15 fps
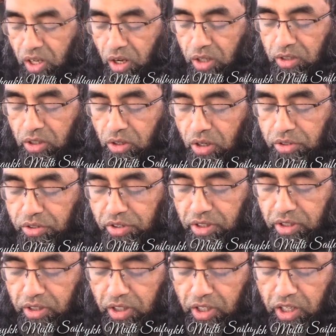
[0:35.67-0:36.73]
On the
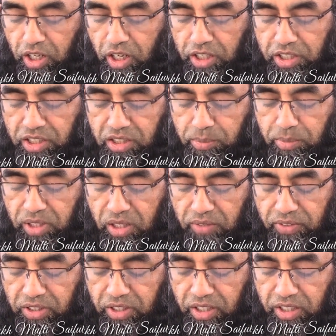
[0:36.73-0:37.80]
contrary, a
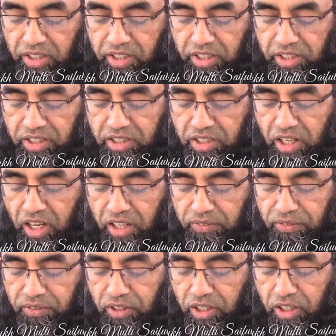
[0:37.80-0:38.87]
disbeliever can lead his
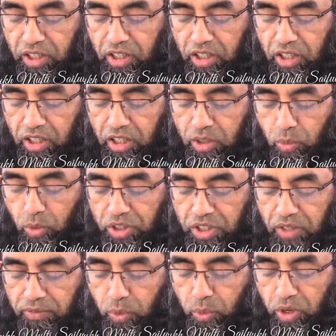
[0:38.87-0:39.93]
life in
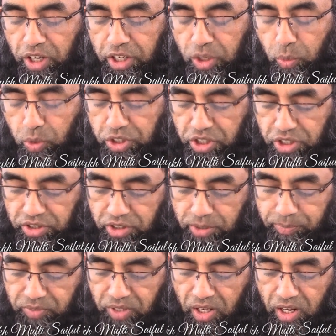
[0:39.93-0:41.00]
whatever way he wishes
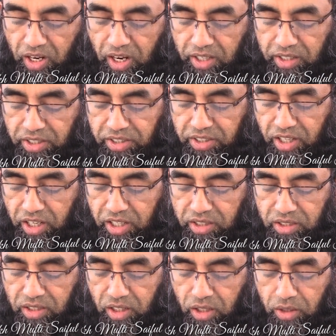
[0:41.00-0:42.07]
and
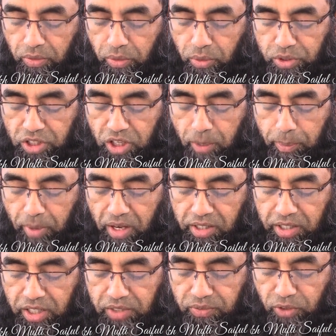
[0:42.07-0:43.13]
desires, thus a
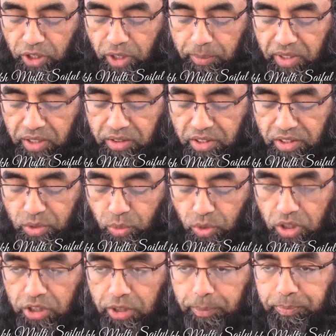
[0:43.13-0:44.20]
paradise for him in this
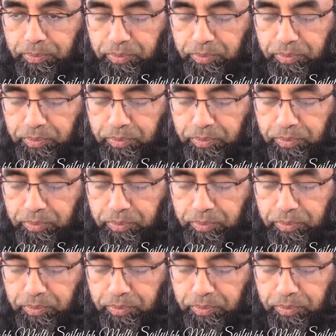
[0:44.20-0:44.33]
world.